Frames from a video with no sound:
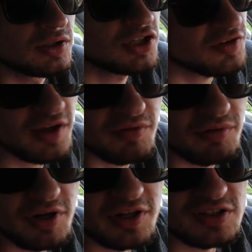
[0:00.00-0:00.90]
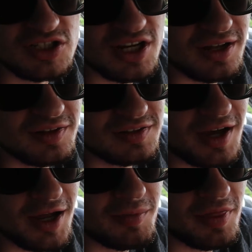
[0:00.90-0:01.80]
just have a real chill
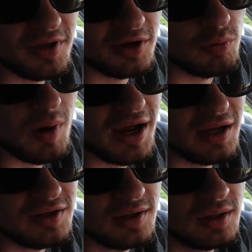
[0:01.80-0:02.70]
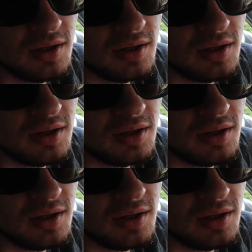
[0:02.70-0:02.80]
time in the quiet